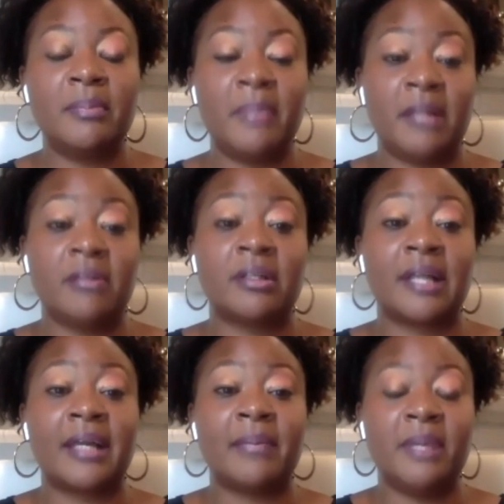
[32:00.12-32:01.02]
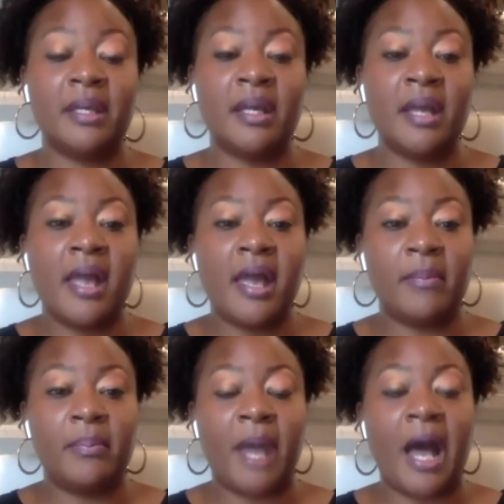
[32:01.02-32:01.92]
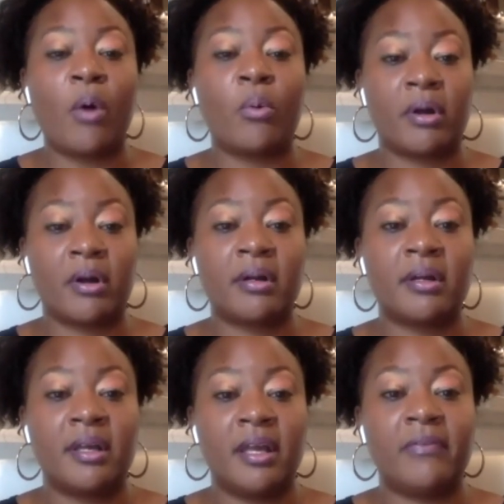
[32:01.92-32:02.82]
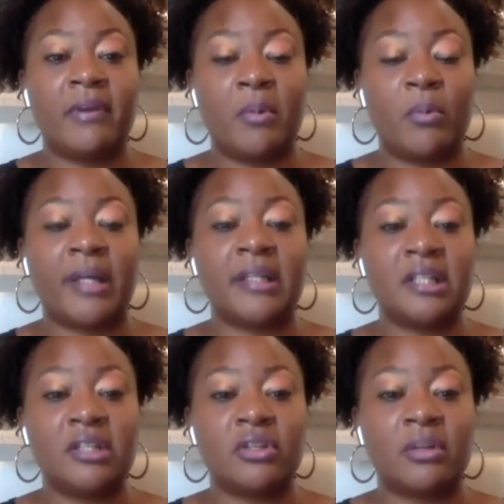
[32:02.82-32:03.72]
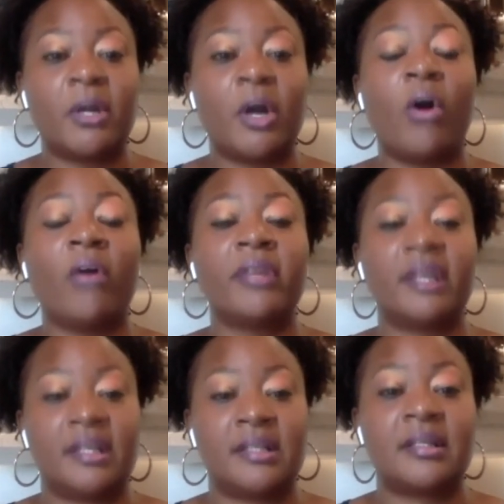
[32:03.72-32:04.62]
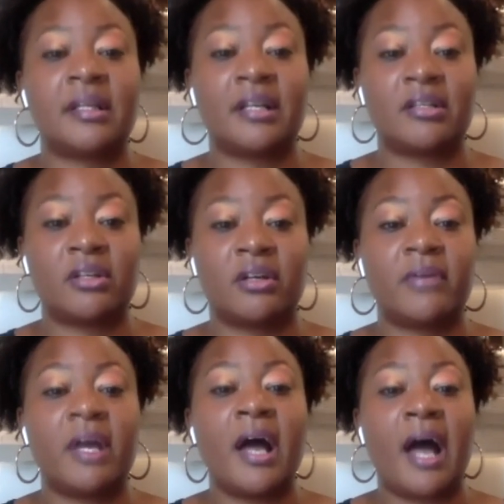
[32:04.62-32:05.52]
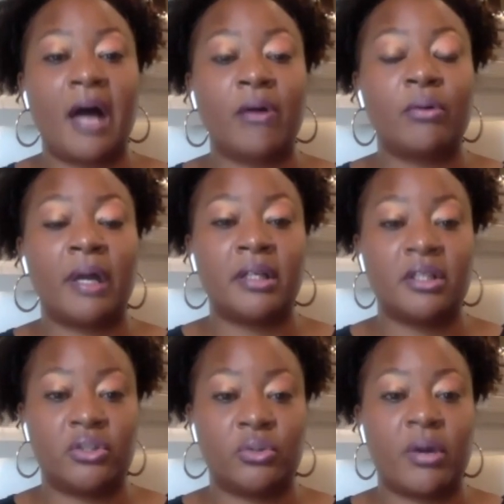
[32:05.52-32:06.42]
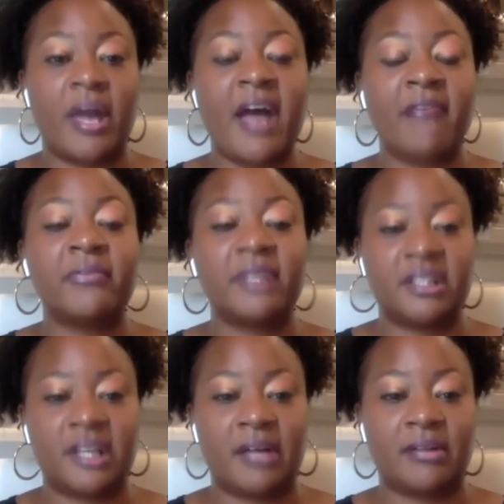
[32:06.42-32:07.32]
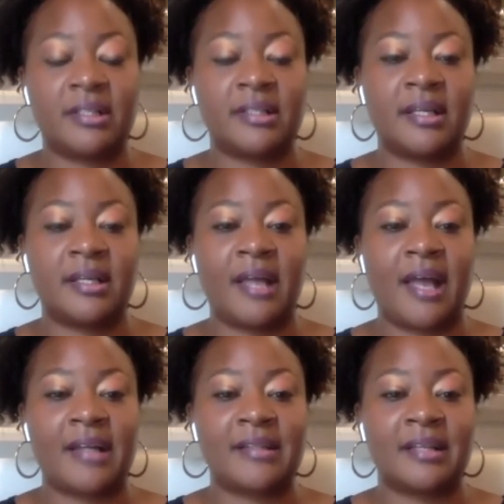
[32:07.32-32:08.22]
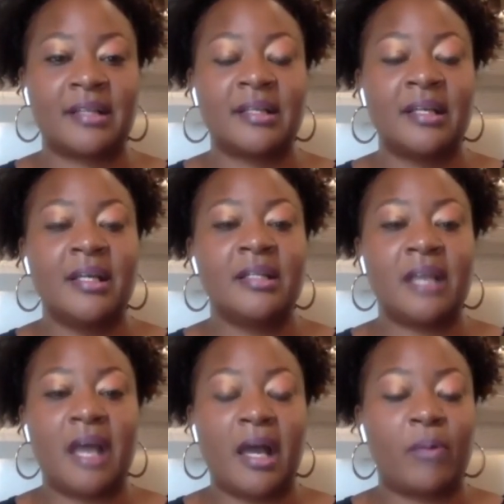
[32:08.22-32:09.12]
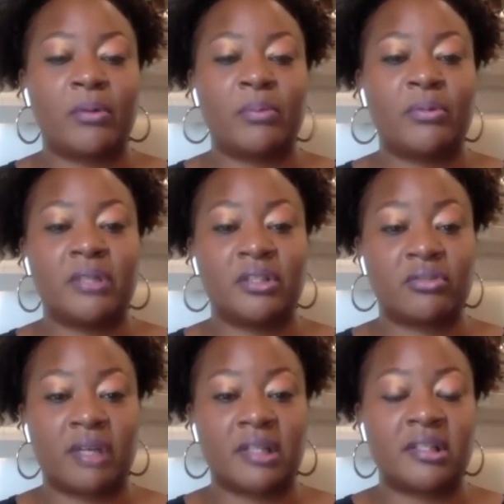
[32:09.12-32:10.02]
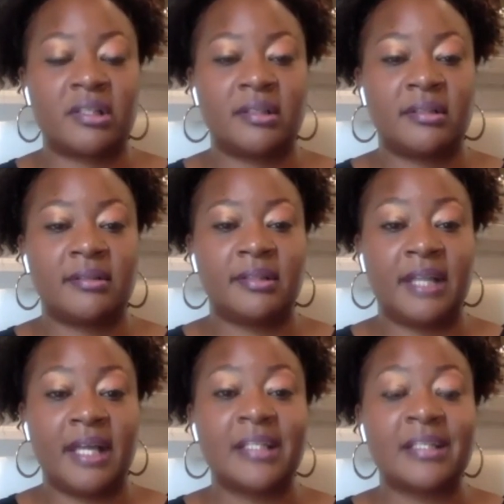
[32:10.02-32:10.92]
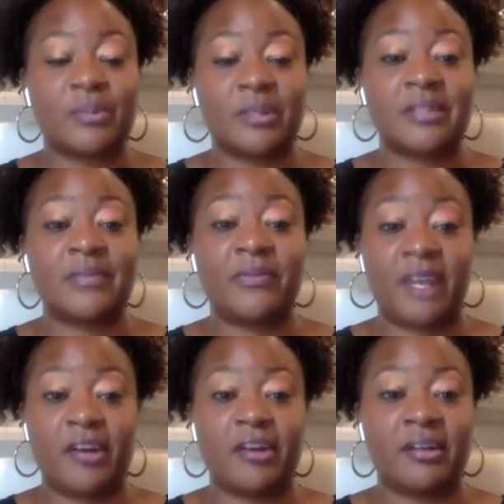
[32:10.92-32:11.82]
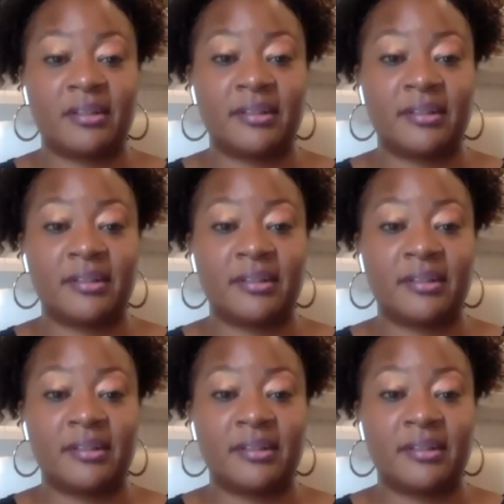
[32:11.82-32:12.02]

may look like me and power if I'm a white teacher, but all the kids that I serve. How do I ensure every child is getting access to equitable instruction? That is what's fair